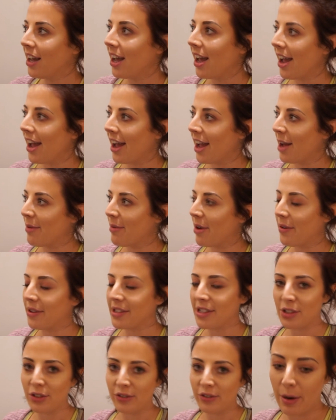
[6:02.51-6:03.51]
I
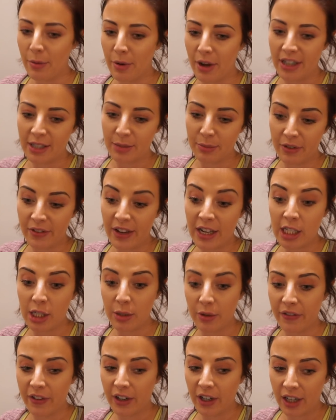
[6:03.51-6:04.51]
wasn't too behind him, but eventually
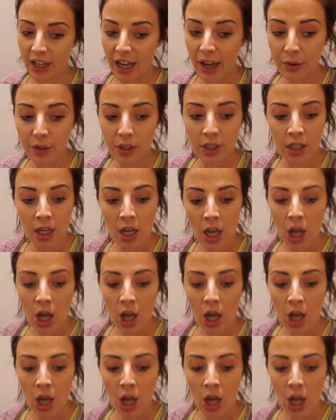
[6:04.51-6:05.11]
we figured it out.